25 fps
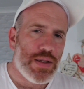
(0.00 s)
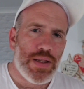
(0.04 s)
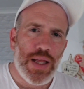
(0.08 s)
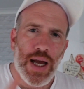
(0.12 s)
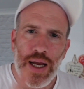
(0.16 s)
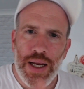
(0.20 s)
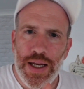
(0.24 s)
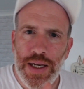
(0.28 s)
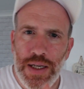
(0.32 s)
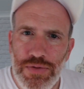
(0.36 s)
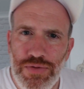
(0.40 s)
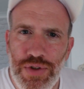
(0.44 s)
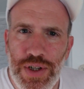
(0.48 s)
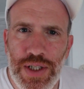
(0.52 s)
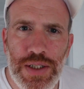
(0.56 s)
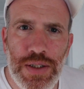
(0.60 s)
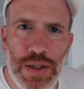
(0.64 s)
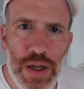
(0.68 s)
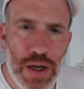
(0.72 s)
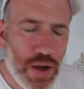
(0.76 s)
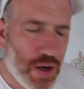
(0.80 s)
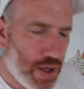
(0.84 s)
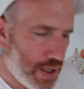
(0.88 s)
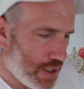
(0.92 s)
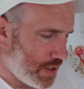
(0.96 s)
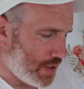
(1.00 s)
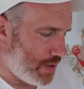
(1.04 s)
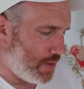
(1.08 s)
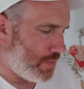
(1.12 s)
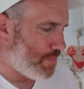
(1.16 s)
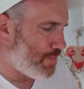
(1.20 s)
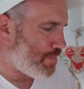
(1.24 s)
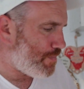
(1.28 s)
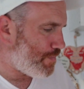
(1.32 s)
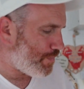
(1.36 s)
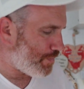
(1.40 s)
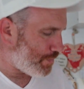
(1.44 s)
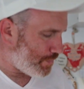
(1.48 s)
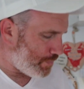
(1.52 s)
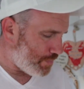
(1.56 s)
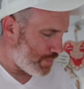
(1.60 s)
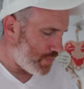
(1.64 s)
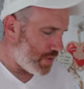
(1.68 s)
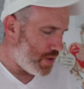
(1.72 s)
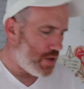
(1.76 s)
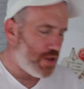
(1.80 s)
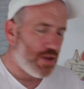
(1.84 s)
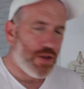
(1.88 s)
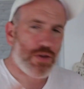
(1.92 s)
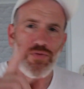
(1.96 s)
That ain't the reason I like it.
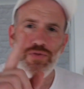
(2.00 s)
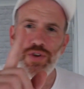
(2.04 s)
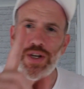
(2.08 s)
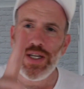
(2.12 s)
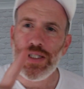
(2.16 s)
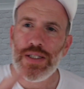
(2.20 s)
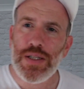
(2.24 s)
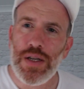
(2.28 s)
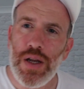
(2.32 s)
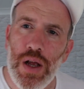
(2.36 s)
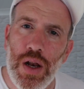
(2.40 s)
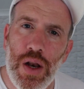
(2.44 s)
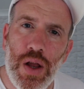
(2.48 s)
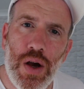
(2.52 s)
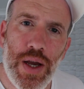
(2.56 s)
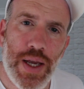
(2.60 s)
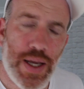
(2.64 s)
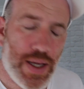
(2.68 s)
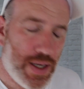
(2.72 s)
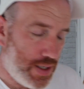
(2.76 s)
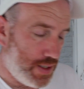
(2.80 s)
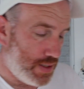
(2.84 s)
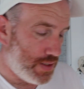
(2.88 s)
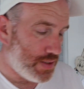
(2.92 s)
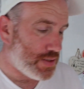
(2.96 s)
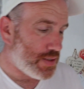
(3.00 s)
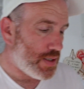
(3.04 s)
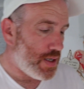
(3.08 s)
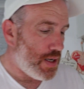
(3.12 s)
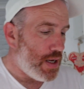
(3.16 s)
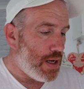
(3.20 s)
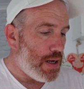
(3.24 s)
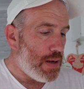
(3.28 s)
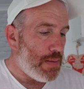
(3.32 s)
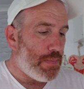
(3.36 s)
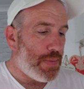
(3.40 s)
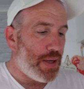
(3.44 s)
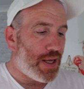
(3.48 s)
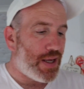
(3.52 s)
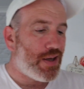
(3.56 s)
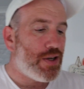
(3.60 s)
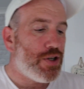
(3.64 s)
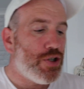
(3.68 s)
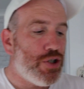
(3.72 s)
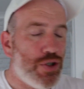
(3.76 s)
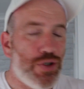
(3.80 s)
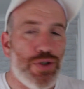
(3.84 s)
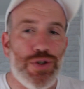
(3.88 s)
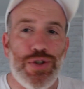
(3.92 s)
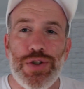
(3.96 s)
The reason I like it is
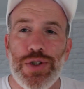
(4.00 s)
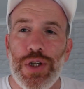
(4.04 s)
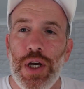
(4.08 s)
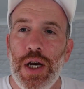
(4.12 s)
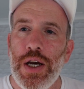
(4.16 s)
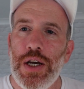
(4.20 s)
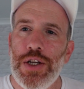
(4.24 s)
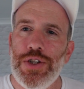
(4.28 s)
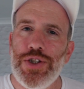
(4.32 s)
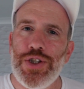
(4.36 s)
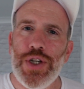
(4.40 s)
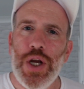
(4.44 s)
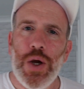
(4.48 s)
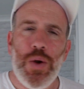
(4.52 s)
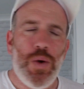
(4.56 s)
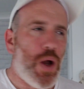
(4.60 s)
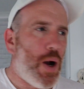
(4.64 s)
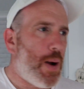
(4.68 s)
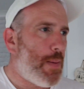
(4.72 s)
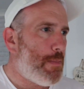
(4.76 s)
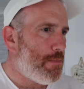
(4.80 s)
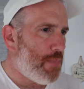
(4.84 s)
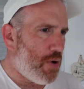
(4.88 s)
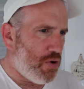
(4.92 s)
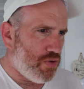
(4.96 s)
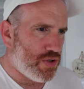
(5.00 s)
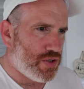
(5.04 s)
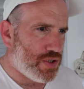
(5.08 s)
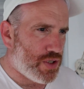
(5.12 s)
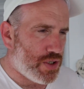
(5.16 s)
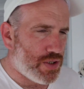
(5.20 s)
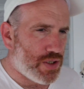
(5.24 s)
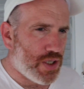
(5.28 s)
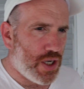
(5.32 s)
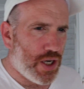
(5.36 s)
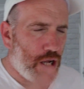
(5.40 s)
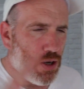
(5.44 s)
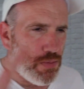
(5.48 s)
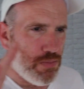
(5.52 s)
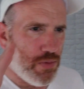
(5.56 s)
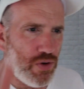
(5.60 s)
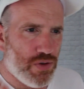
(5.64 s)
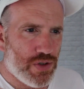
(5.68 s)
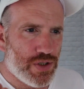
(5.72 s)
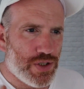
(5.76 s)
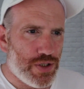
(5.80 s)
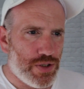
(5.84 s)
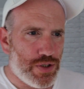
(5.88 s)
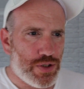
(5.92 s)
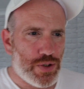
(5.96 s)
because, do you know, like Morrison's, I know
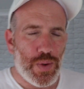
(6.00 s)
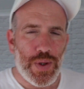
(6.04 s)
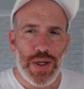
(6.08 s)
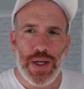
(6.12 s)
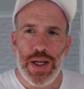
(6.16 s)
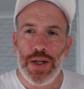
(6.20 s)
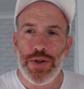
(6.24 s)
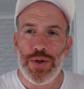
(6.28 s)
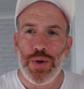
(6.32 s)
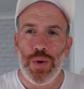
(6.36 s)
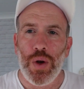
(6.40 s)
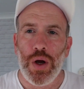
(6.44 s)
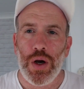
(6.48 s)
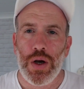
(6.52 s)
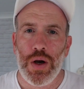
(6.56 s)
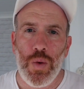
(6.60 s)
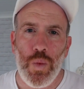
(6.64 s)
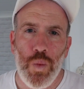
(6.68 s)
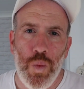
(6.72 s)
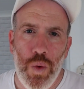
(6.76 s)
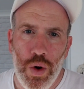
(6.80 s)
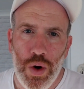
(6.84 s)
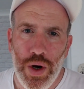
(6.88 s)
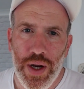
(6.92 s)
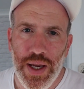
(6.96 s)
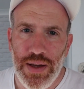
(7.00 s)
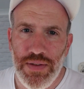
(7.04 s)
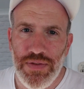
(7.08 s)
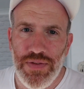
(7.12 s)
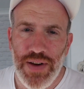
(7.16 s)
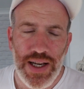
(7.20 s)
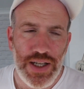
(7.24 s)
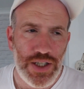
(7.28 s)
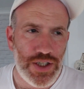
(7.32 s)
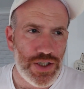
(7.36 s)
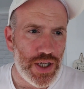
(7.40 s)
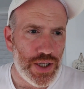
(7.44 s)
Morrison's do it, they do like a wonky veg.